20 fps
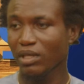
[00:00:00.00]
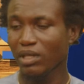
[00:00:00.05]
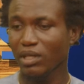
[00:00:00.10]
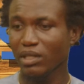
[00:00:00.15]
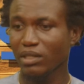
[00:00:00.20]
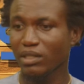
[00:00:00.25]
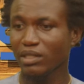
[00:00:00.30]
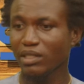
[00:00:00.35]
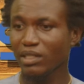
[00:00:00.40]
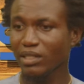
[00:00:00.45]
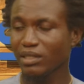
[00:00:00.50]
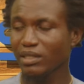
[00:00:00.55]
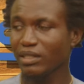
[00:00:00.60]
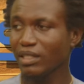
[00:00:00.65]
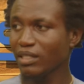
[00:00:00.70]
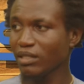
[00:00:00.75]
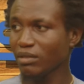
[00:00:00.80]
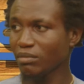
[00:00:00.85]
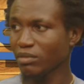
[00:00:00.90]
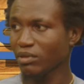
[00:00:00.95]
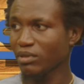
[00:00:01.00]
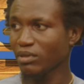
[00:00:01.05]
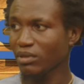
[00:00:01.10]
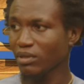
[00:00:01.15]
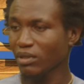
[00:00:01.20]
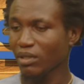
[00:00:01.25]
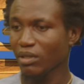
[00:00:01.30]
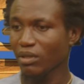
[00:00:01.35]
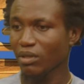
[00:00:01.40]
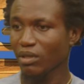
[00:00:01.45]
Then at times,
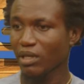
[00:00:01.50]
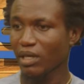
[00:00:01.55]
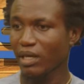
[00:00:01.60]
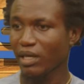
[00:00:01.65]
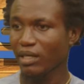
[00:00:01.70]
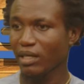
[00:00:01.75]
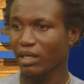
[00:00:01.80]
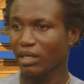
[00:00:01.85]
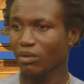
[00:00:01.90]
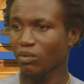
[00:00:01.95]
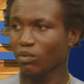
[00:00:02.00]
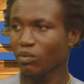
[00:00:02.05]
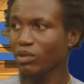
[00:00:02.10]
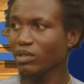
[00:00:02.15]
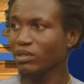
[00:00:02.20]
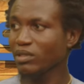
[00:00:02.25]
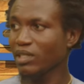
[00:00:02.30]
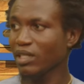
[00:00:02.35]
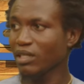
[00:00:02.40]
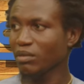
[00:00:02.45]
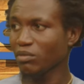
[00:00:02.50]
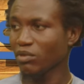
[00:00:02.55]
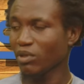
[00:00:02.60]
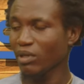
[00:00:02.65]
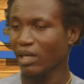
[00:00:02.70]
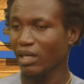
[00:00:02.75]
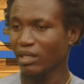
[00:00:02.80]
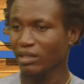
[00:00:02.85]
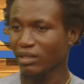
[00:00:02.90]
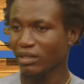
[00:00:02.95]

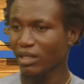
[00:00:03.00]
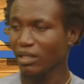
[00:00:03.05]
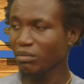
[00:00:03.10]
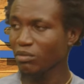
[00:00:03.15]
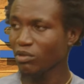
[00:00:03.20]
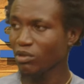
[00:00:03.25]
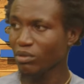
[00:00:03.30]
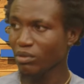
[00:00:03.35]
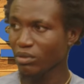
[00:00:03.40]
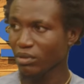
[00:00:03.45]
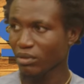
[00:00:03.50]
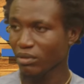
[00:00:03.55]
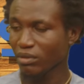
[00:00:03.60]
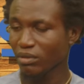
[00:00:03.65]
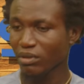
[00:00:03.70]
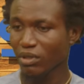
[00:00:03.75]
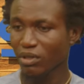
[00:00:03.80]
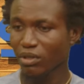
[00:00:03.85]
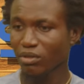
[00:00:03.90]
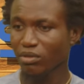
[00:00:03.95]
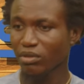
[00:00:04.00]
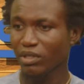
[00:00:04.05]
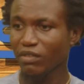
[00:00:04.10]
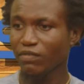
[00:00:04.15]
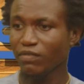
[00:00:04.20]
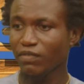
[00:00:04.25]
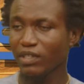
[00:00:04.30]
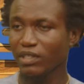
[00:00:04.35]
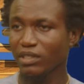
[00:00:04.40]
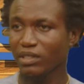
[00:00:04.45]
as time goes on, you
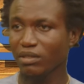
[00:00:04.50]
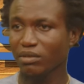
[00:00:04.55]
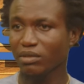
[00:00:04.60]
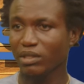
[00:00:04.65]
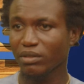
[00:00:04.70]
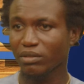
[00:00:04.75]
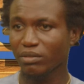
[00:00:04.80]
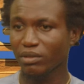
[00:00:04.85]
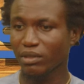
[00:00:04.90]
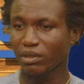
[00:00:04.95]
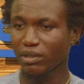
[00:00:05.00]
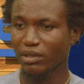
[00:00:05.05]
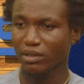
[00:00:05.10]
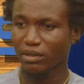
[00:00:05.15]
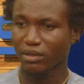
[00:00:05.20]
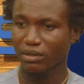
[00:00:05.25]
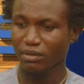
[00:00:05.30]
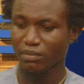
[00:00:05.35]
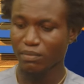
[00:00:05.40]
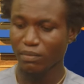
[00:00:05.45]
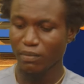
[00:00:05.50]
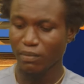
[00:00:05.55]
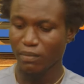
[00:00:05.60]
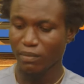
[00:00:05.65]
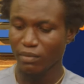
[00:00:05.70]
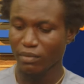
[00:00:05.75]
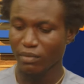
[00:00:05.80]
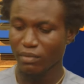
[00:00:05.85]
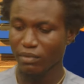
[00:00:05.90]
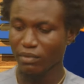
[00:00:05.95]
now find out that okay,
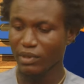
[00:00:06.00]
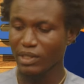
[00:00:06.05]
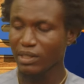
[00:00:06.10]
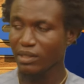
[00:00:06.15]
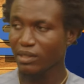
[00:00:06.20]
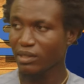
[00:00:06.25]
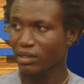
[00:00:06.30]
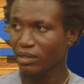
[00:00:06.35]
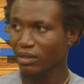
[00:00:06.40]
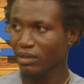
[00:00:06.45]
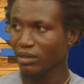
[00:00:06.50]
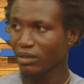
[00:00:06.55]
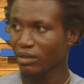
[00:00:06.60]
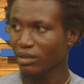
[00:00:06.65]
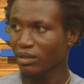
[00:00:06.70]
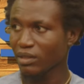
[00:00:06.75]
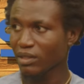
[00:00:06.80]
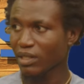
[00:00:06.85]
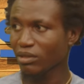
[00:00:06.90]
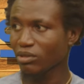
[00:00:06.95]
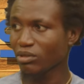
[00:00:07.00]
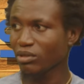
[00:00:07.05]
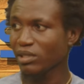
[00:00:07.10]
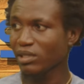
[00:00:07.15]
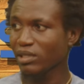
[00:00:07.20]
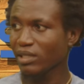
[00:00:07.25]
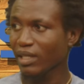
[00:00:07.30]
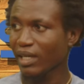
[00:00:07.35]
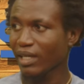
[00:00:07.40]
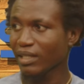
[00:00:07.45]
this thing is
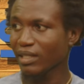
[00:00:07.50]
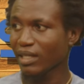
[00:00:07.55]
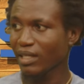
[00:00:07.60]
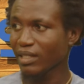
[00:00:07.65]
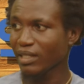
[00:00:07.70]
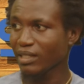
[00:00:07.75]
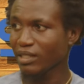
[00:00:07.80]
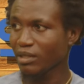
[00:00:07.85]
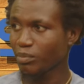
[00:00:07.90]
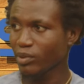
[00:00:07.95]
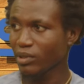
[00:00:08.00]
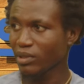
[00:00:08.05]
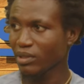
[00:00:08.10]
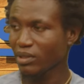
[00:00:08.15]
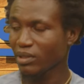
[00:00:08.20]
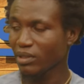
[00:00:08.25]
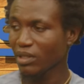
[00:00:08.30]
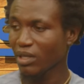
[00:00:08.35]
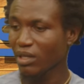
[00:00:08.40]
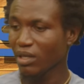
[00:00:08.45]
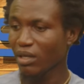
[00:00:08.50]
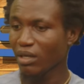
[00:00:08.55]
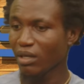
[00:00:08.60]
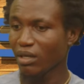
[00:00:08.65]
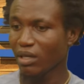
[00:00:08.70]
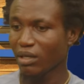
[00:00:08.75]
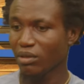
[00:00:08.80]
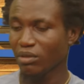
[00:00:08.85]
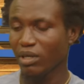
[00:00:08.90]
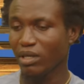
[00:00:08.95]
actually an art piece.
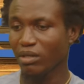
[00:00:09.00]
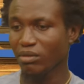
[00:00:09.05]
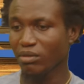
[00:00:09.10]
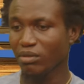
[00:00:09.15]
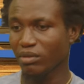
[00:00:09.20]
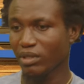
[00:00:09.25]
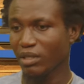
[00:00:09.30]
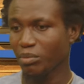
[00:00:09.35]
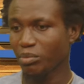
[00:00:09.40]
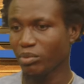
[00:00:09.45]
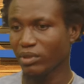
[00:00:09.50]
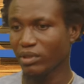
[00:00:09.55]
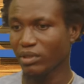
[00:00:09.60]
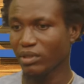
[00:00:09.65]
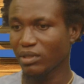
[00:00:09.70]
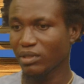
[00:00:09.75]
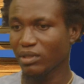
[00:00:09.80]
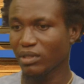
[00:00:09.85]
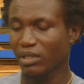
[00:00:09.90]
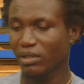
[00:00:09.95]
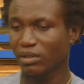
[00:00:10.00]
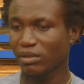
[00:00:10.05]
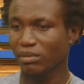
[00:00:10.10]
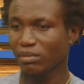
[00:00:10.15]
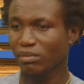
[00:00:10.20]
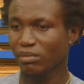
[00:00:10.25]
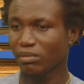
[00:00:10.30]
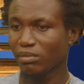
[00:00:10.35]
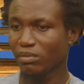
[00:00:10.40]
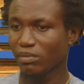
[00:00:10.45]
How would I put it?
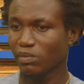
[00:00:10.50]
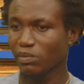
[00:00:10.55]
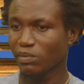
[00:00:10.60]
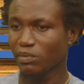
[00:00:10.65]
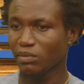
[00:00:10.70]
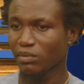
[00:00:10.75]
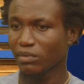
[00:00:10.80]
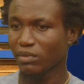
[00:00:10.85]
I'm